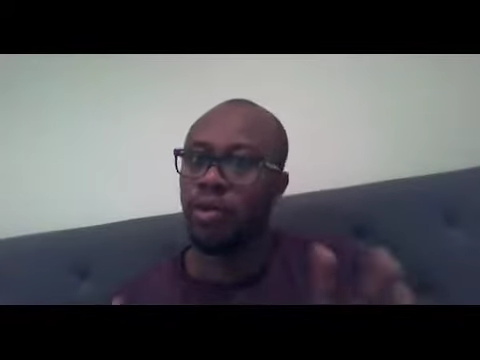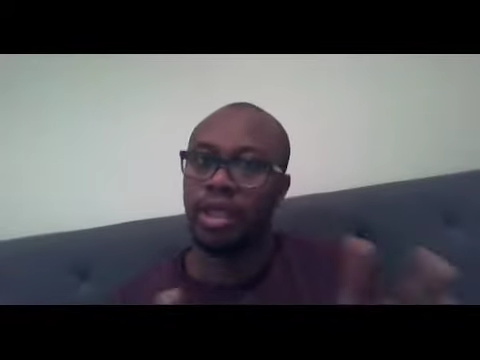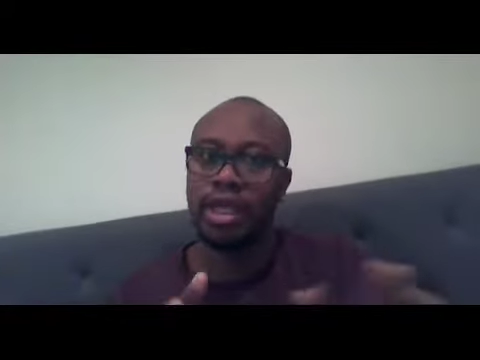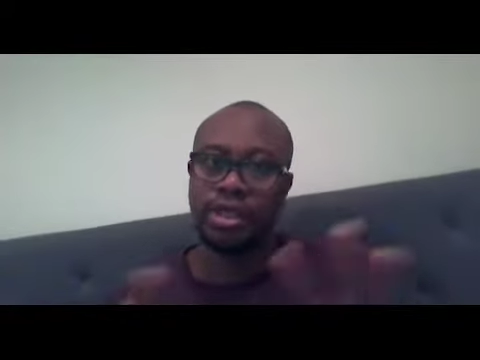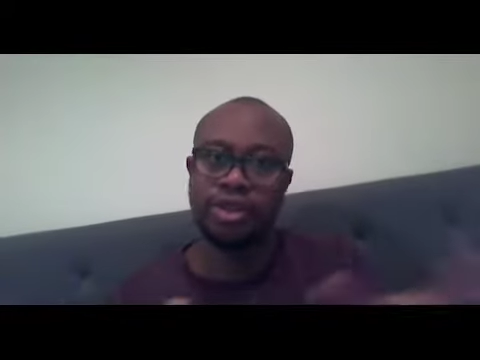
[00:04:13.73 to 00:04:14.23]

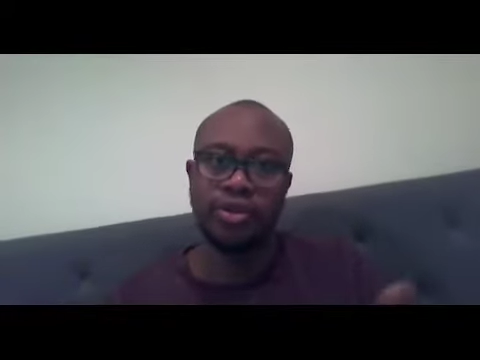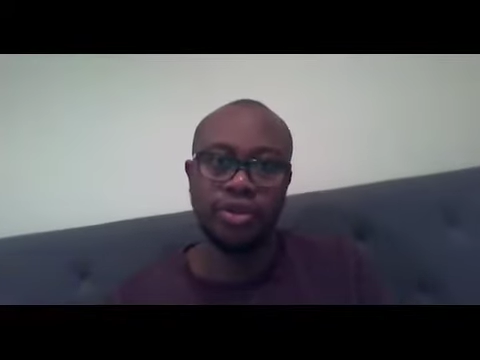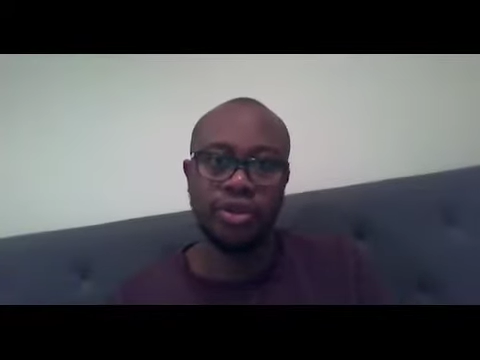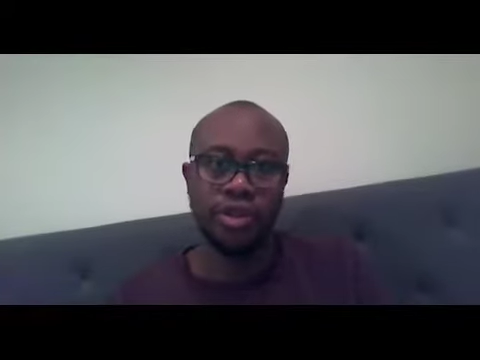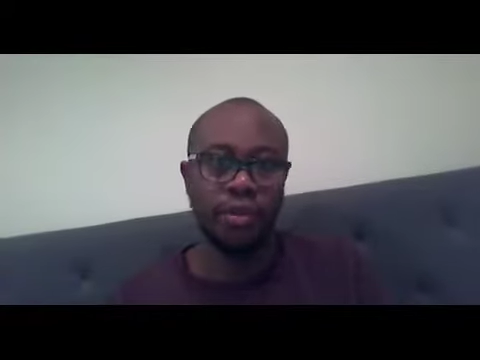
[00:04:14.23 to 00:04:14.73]

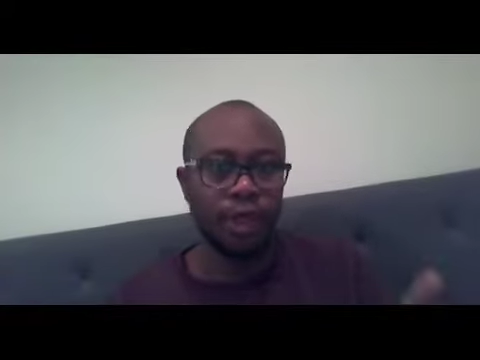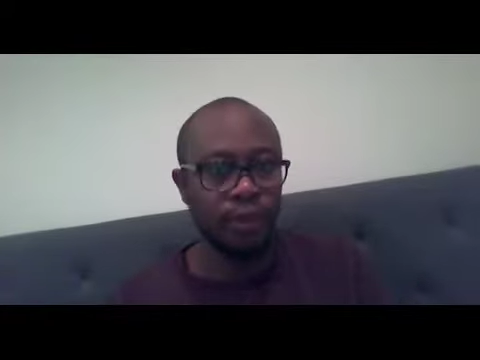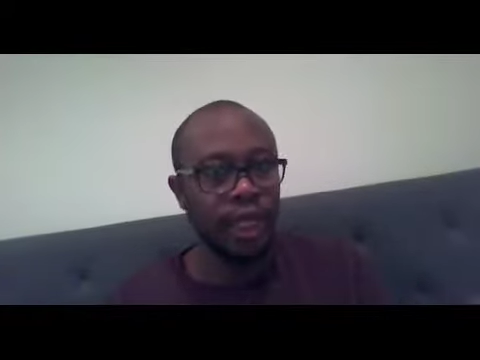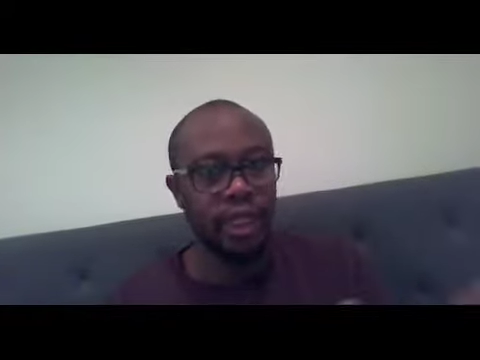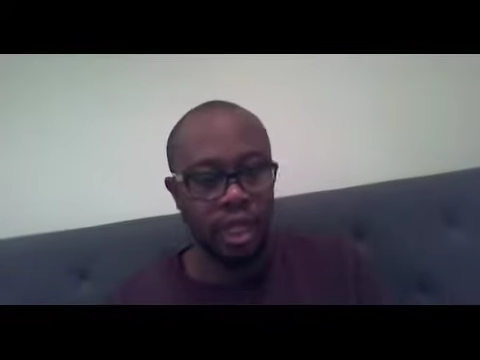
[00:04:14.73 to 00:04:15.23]
showed you in
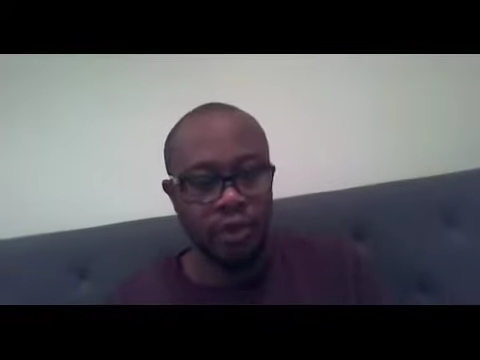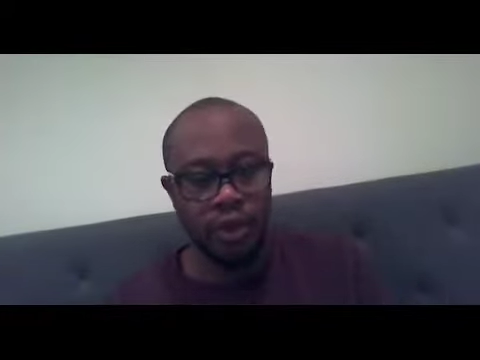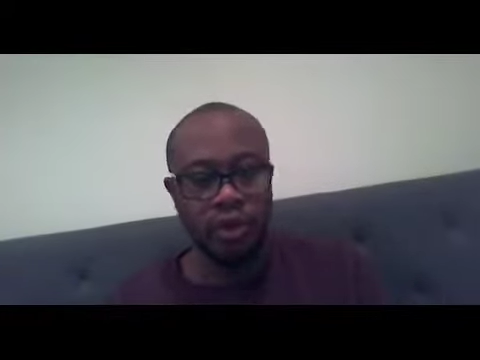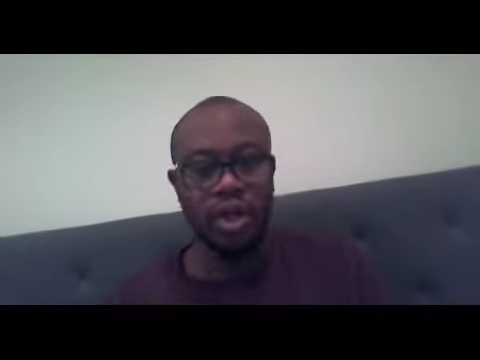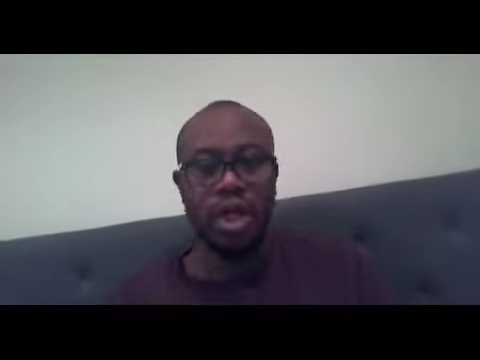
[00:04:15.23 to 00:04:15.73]
my
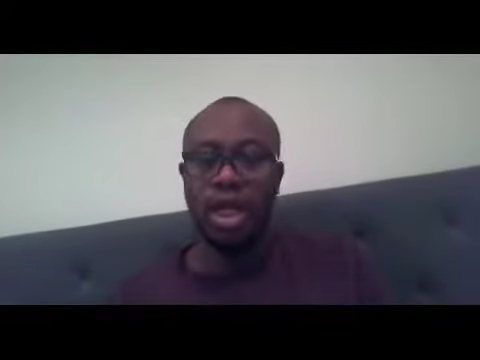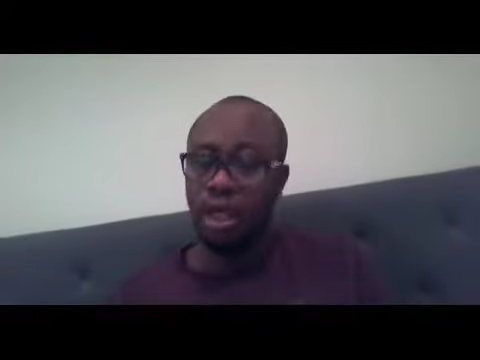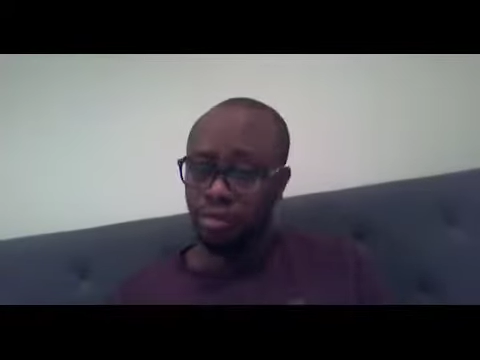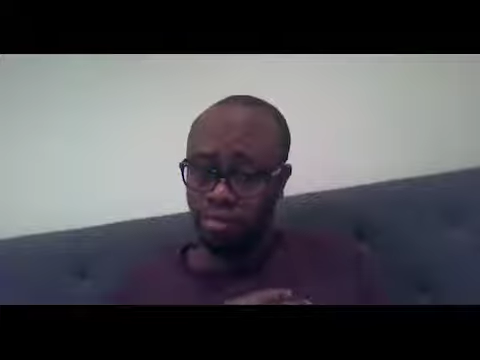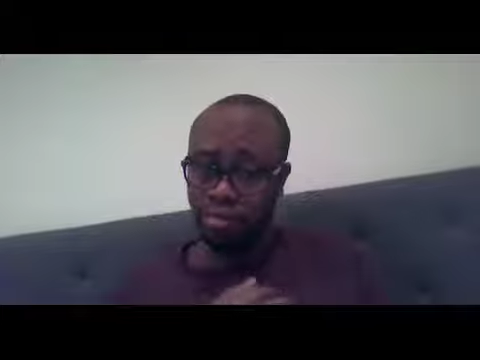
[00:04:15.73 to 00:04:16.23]
demo.
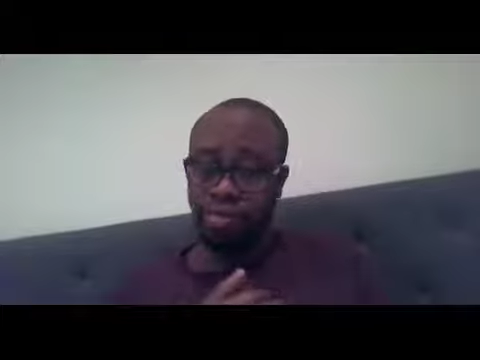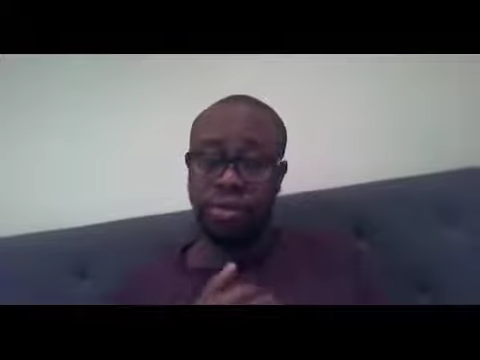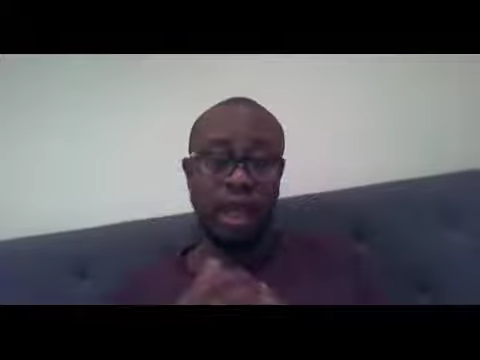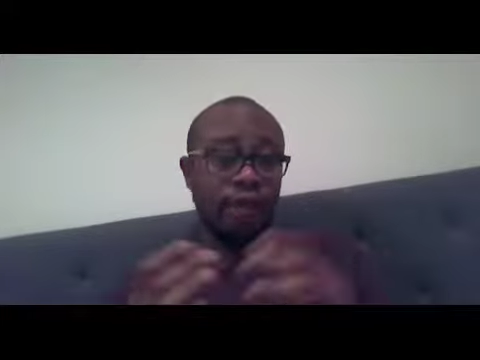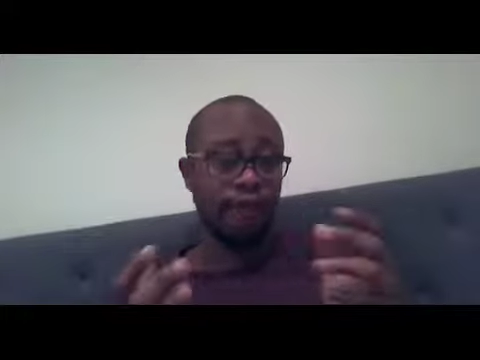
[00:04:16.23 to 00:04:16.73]

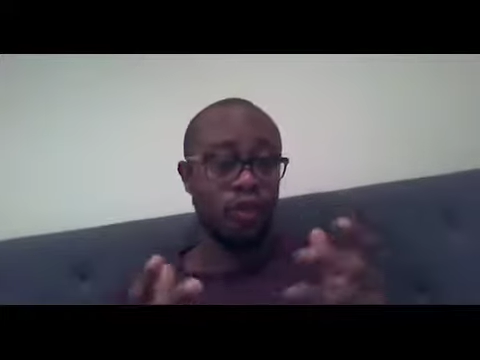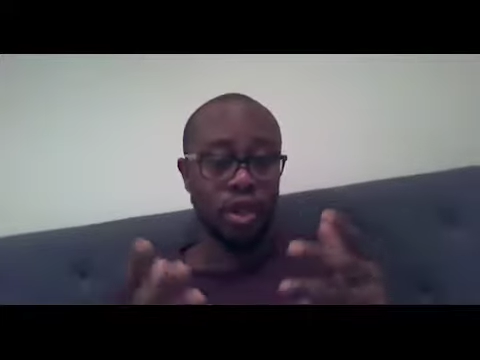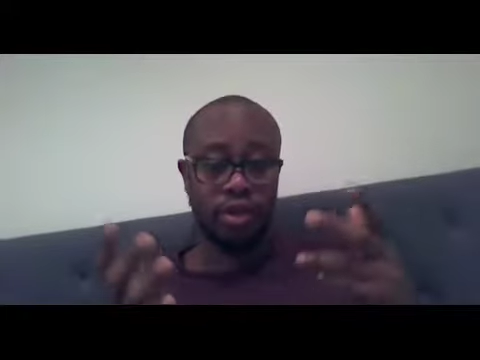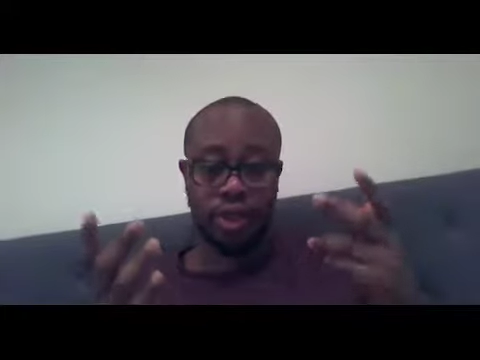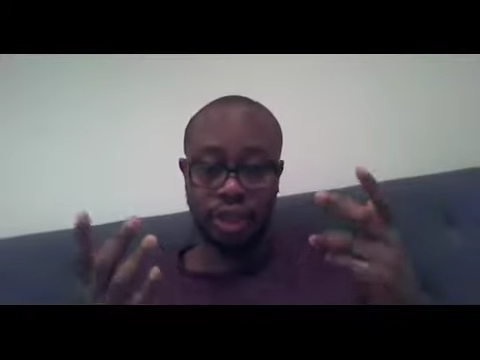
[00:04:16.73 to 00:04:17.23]
Then if you
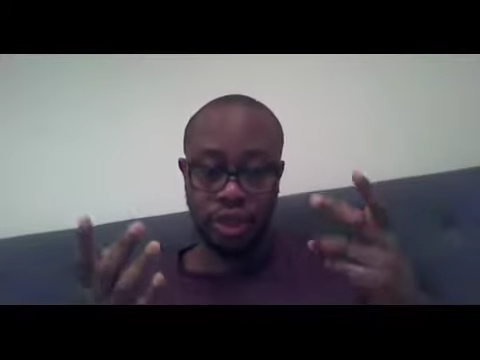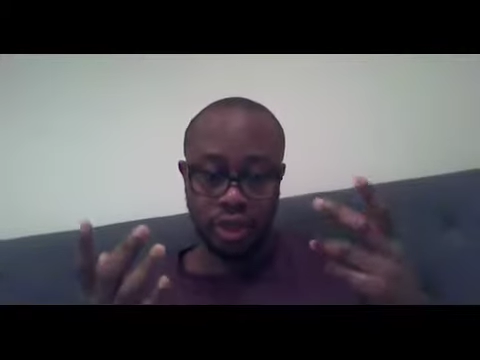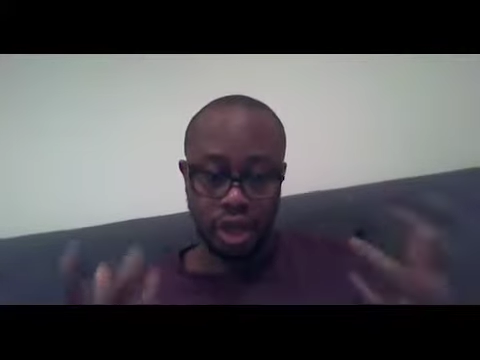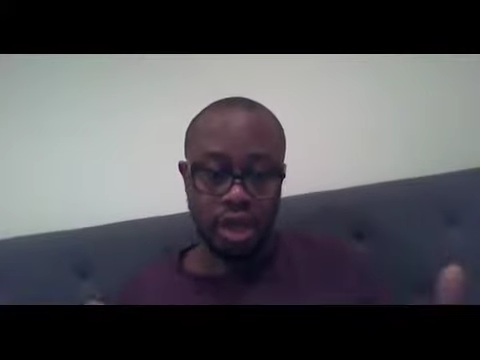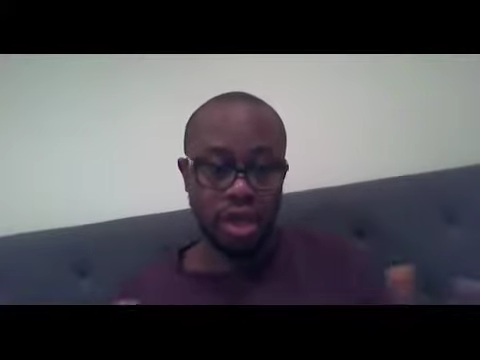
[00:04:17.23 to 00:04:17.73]
want to
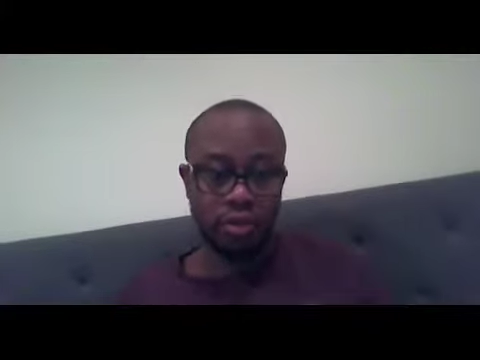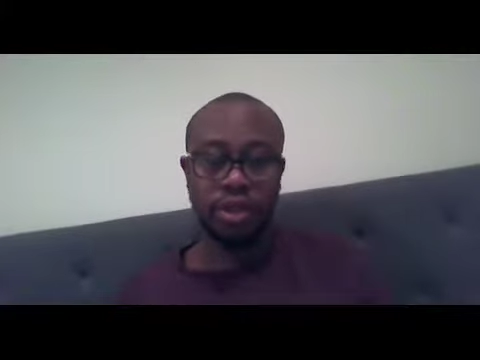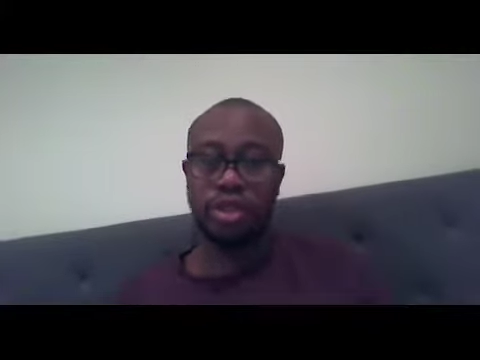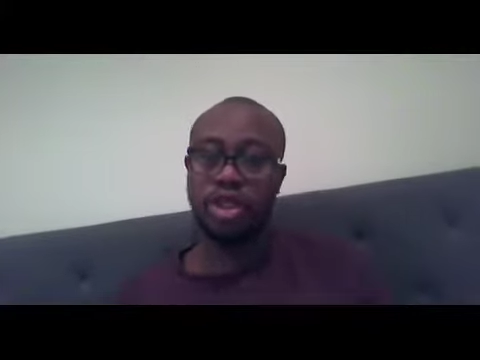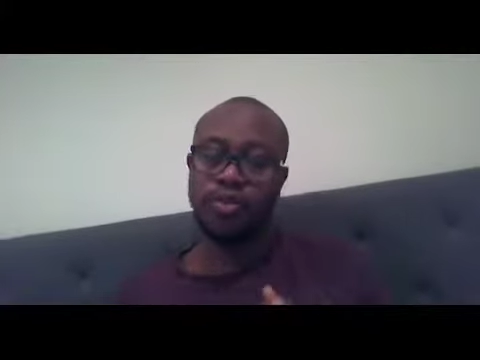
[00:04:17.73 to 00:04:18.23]
install,
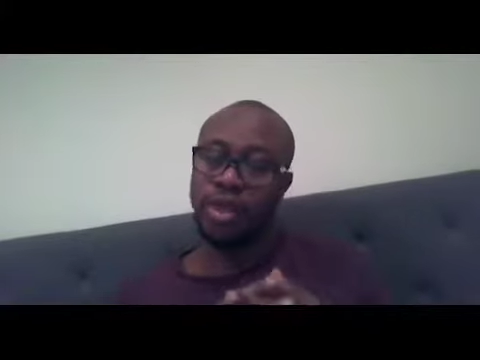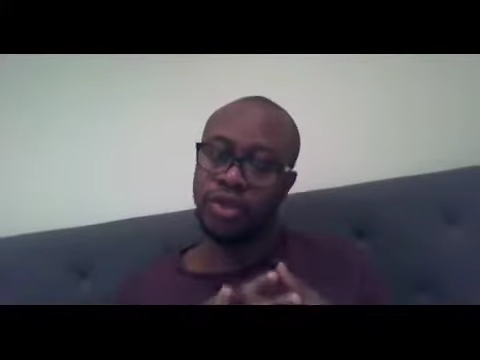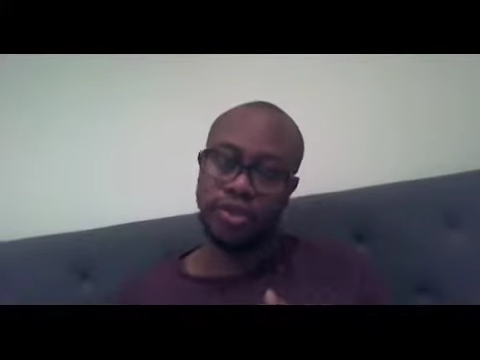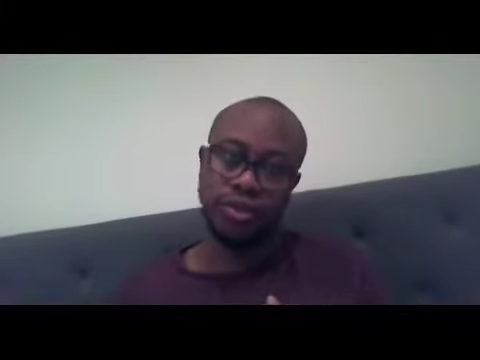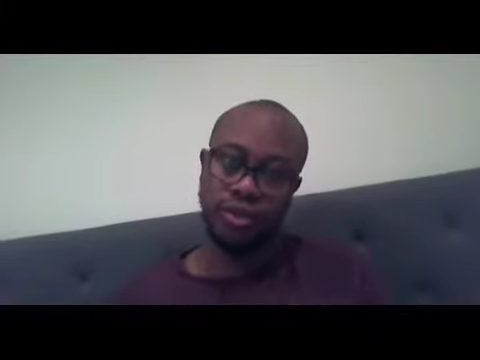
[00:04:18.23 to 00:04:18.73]
you just press
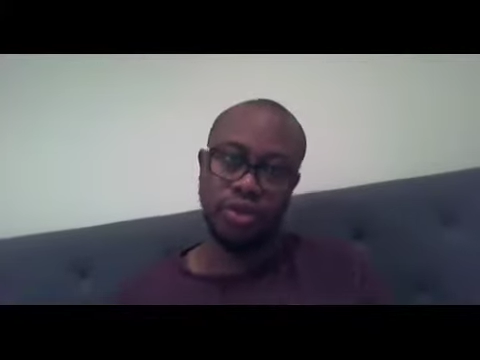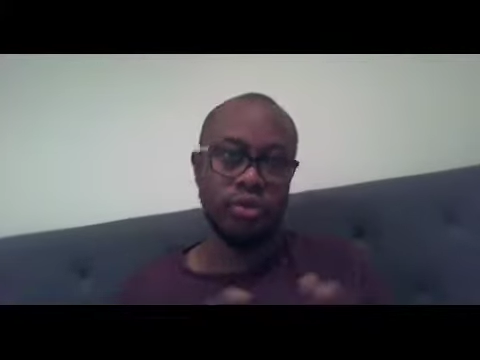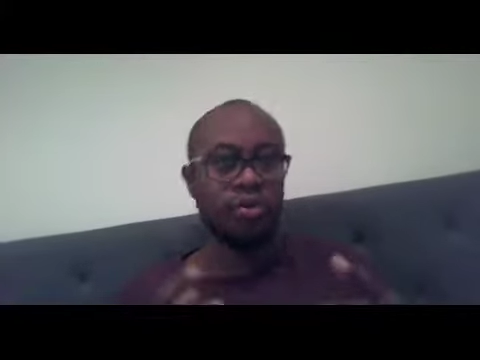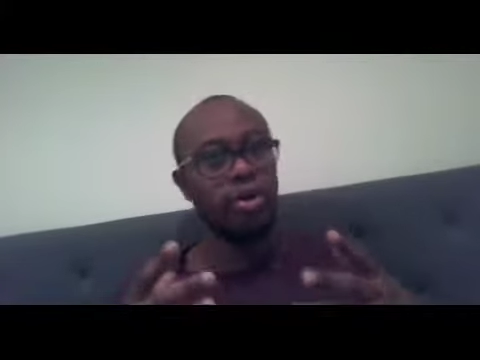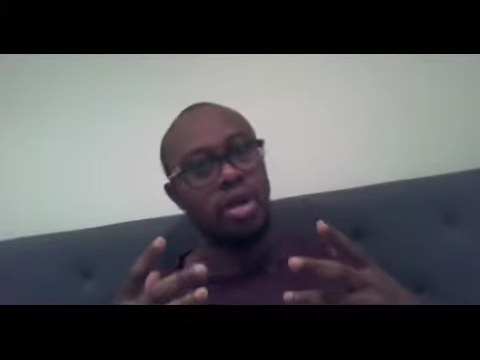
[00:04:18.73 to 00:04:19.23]

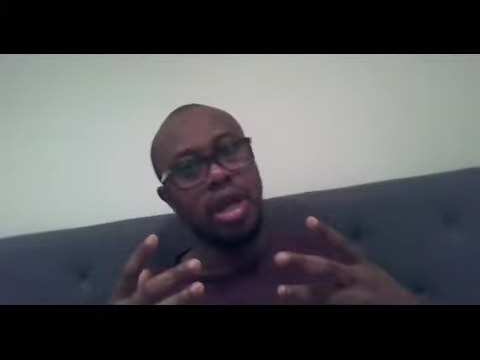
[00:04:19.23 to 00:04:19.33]
sudo